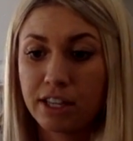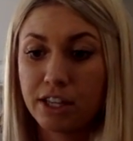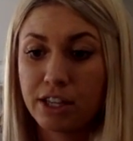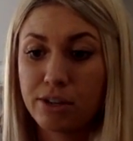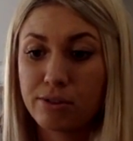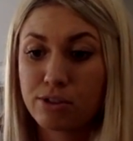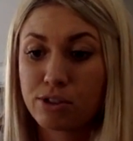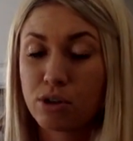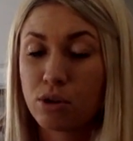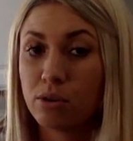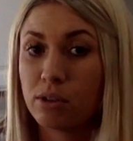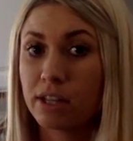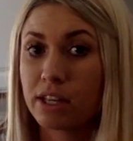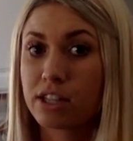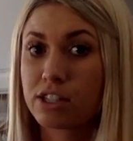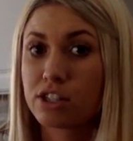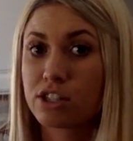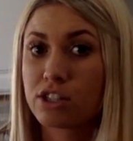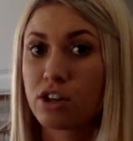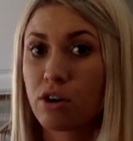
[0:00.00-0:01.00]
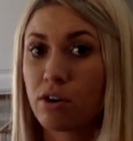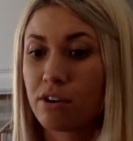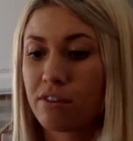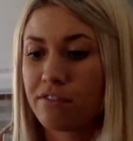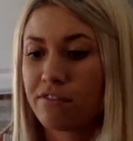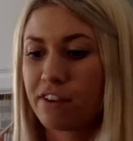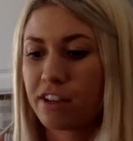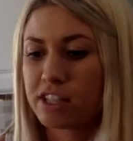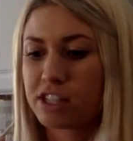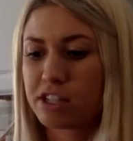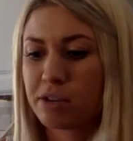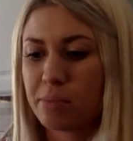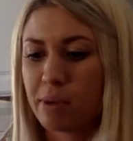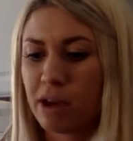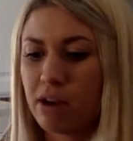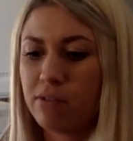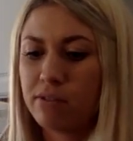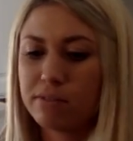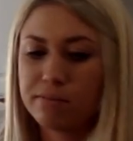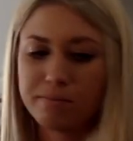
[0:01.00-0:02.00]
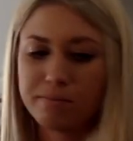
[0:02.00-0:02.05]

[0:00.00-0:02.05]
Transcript: used only a certain fixed amount.